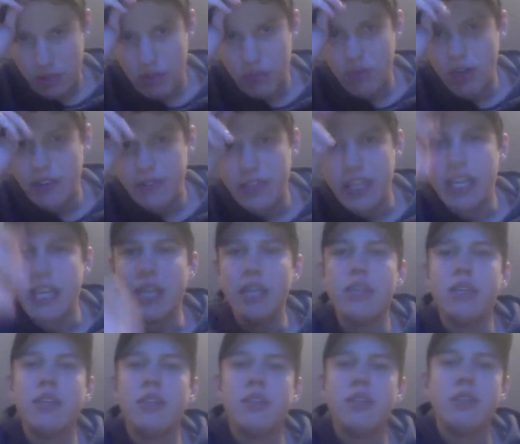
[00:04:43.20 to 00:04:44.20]
rough
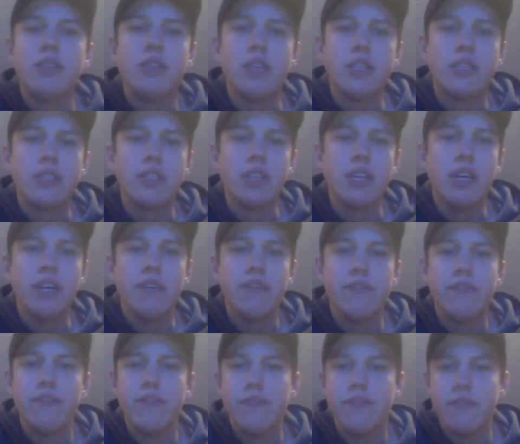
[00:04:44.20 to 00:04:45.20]
gigging, such is
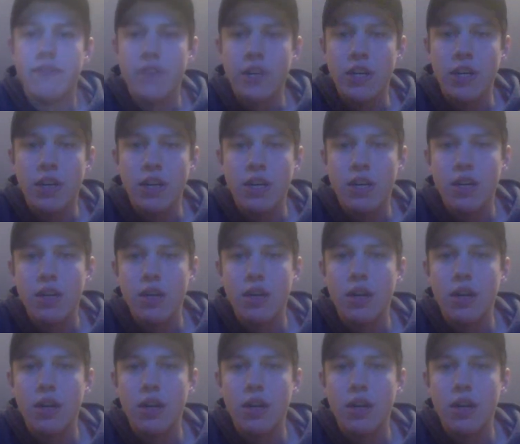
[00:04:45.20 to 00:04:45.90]
life for her.